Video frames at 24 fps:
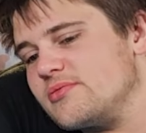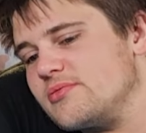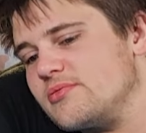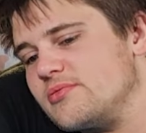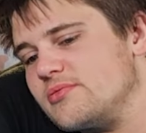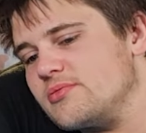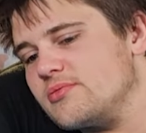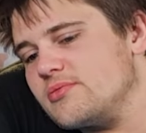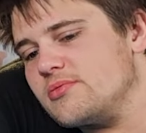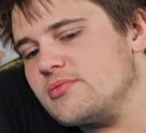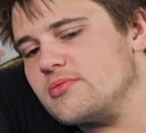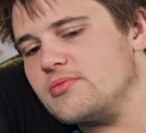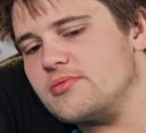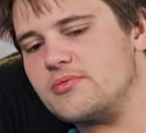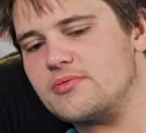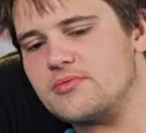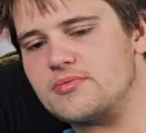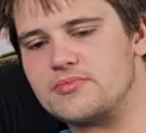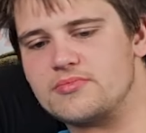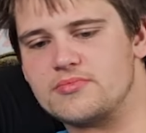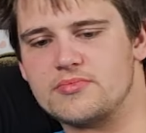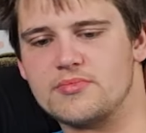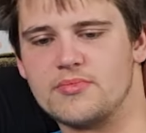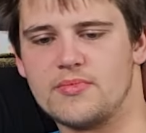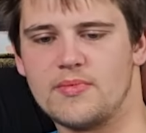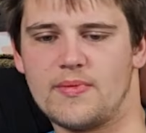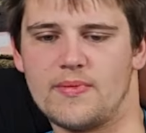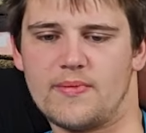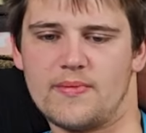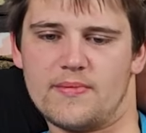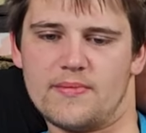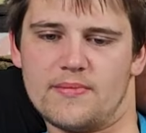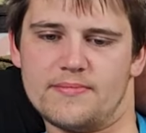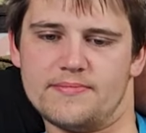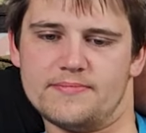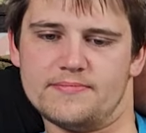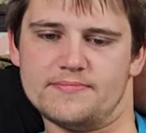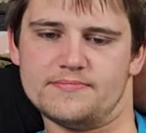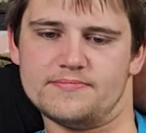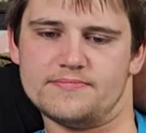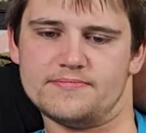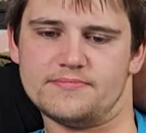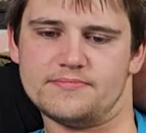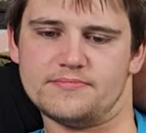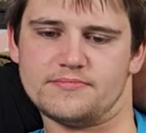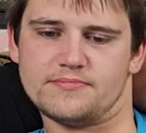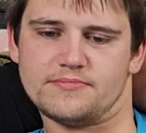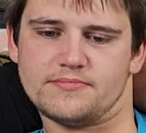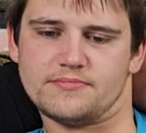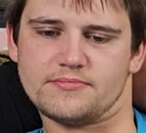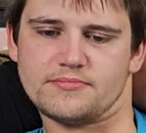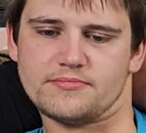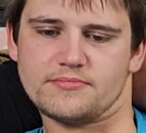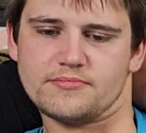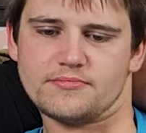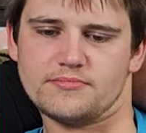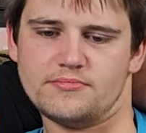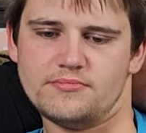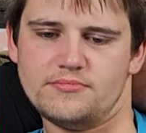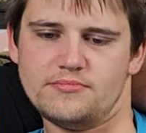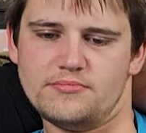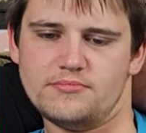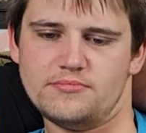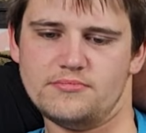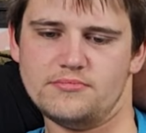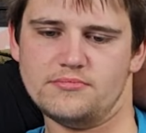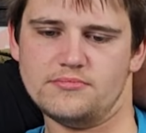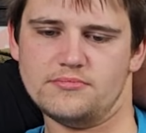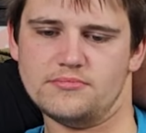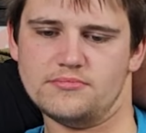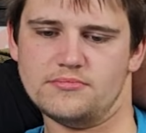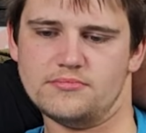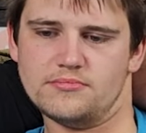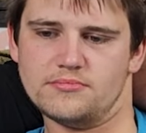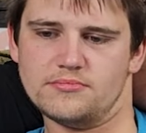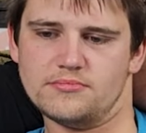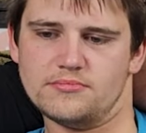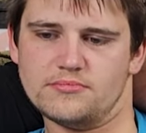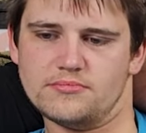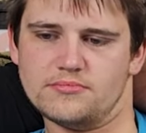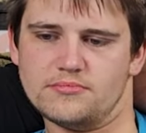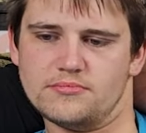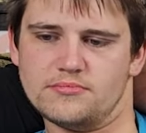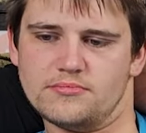No words are spoken by the person on screen.